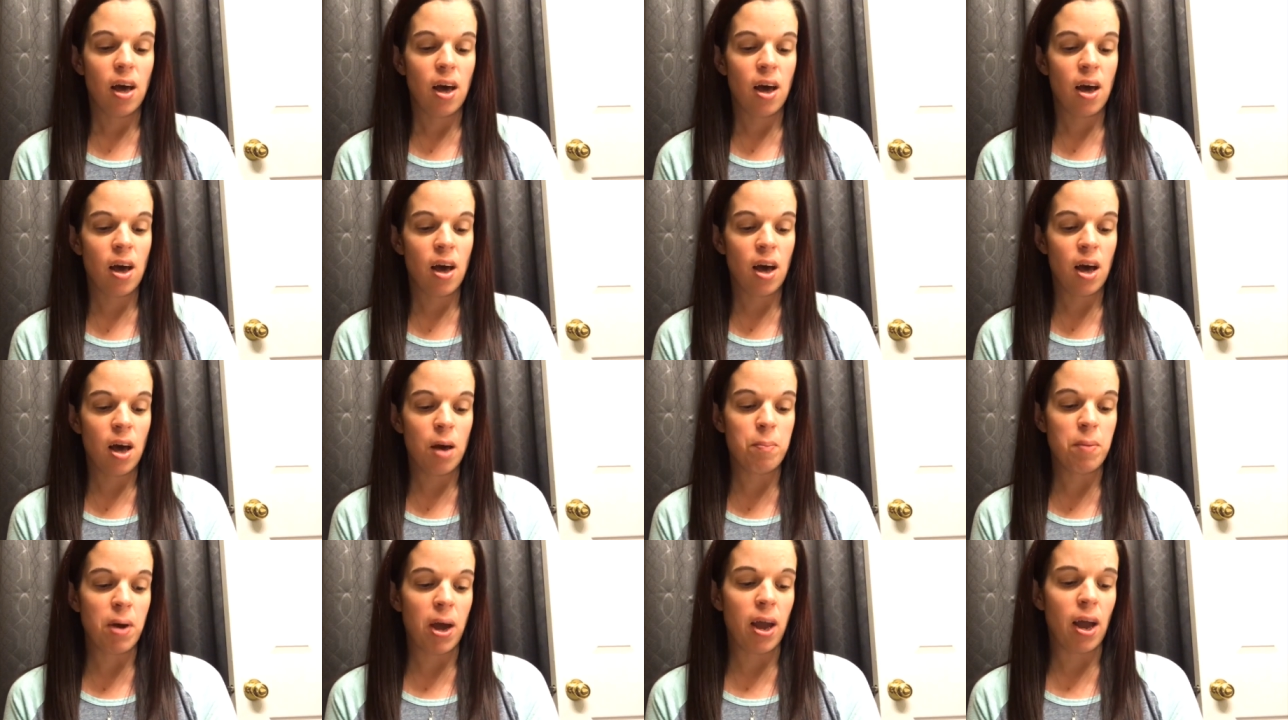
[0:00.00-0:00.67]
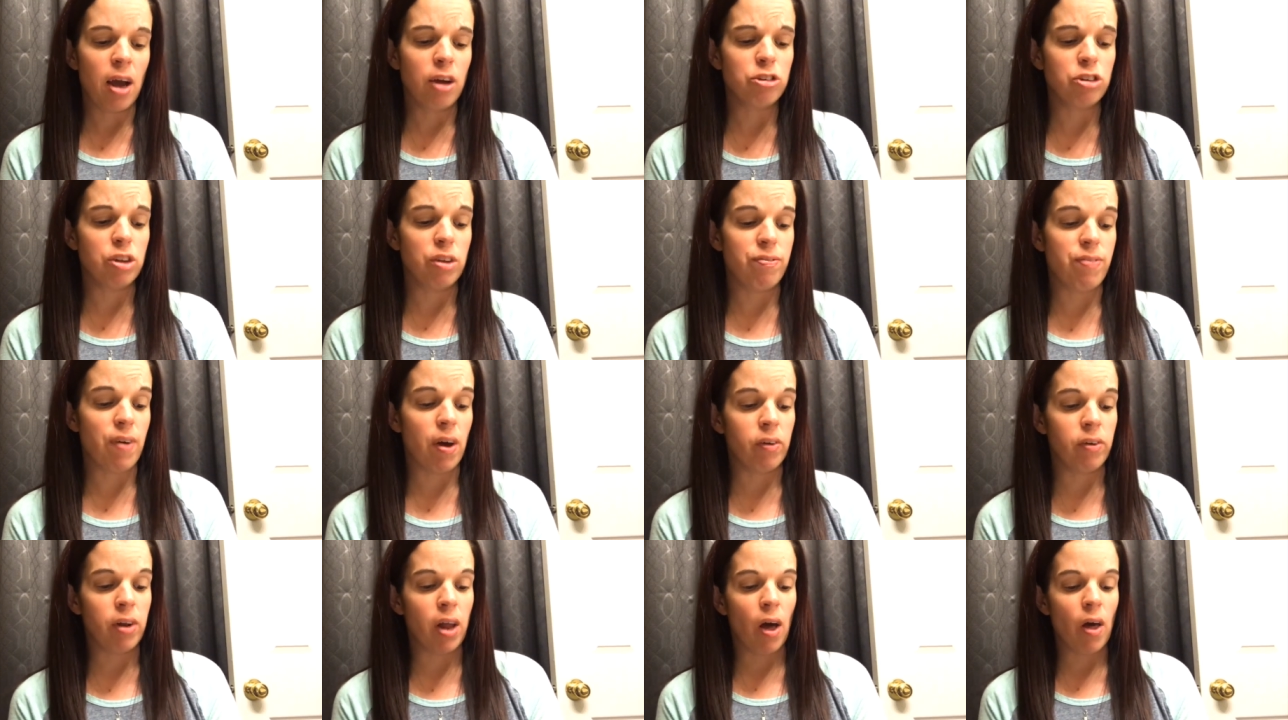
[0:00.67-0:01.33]
Um, I actually
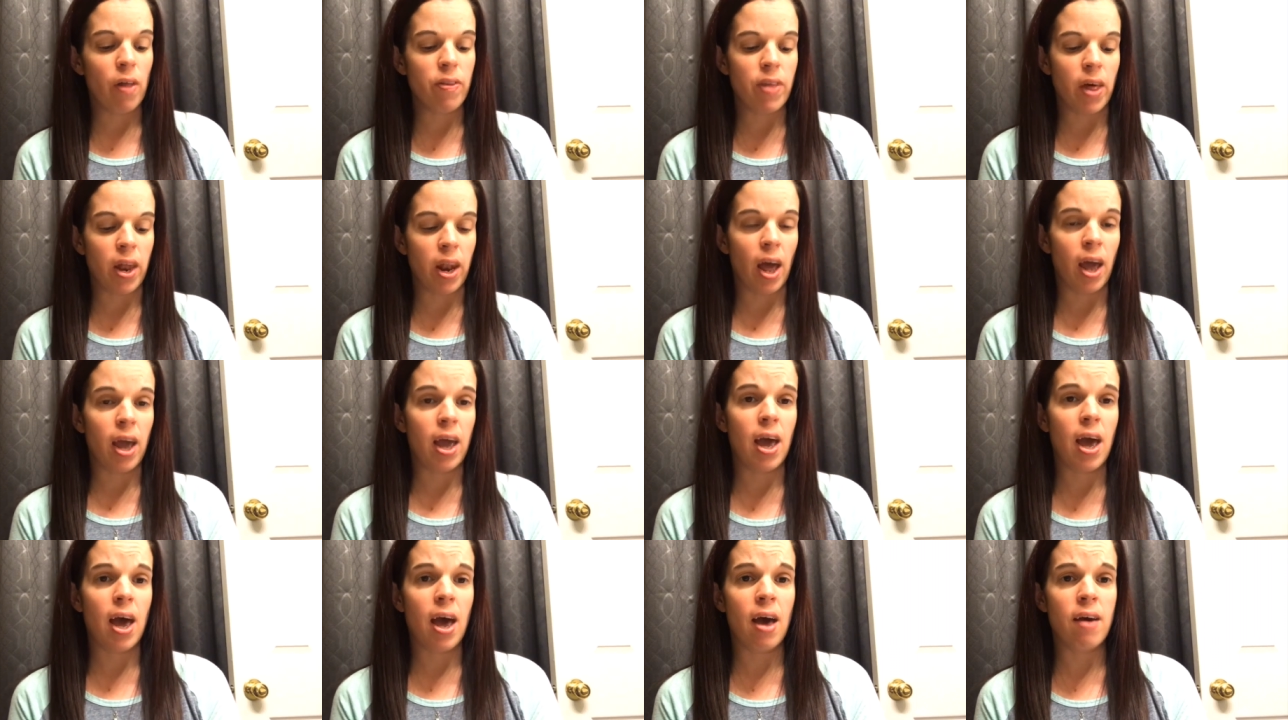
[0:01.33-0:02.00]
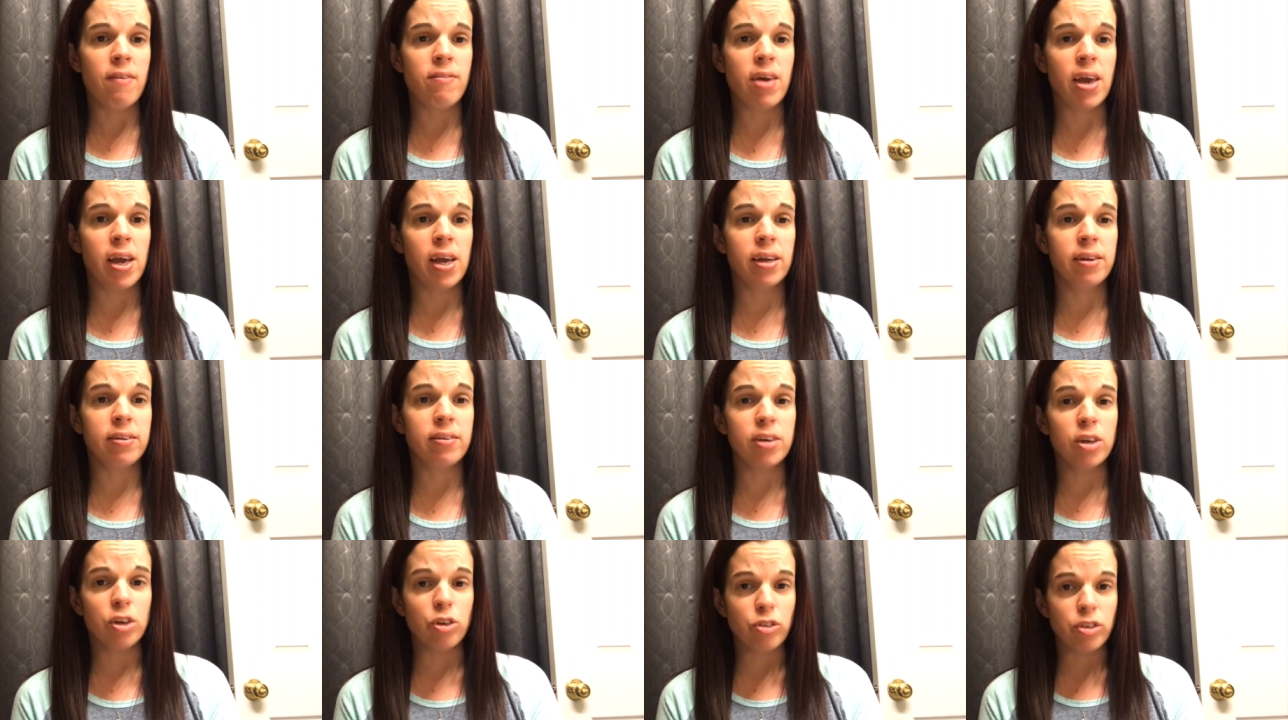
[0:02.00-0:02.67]
found out that I have a
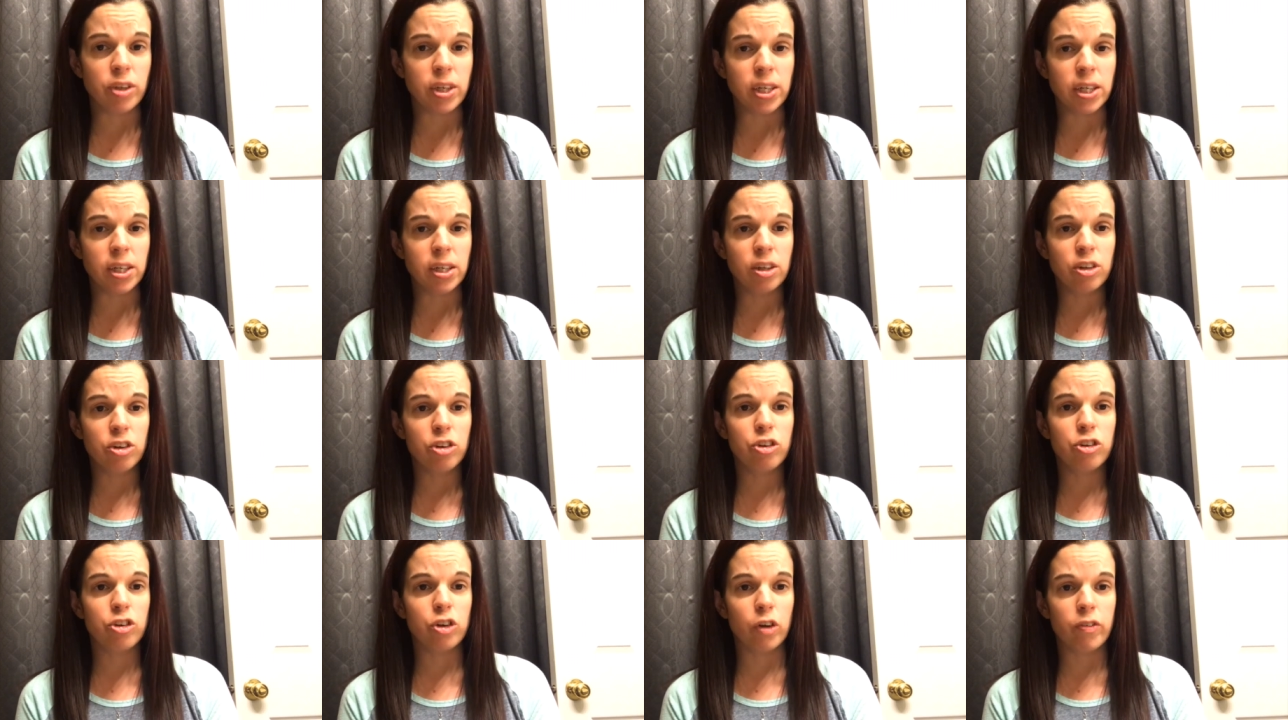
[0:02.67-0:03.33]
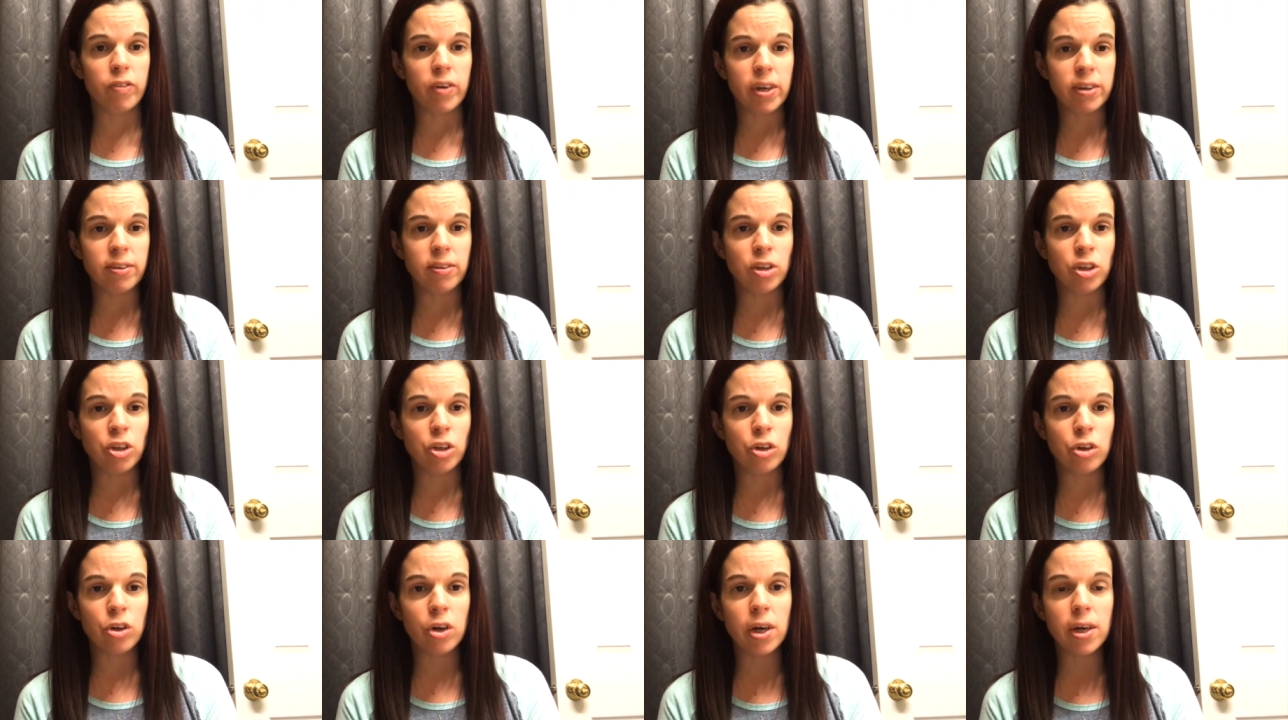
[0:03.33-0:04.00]
tilted cervix and
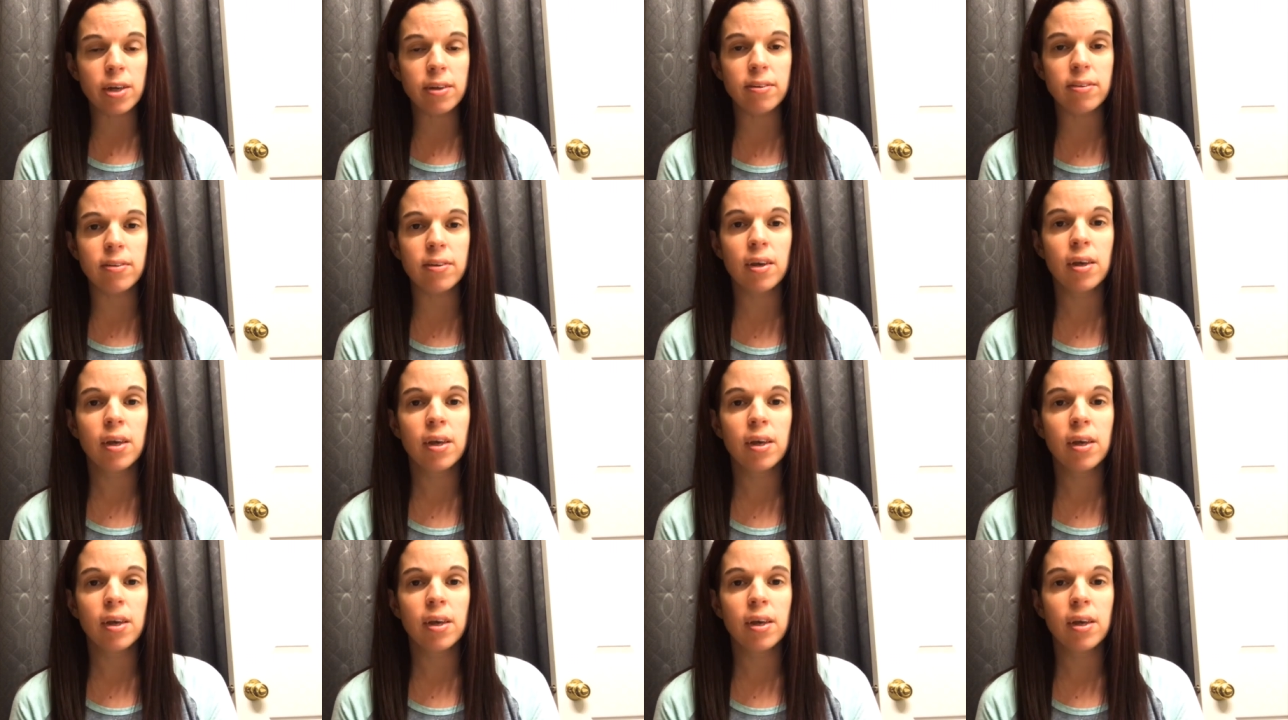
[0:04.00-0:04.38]
uterus,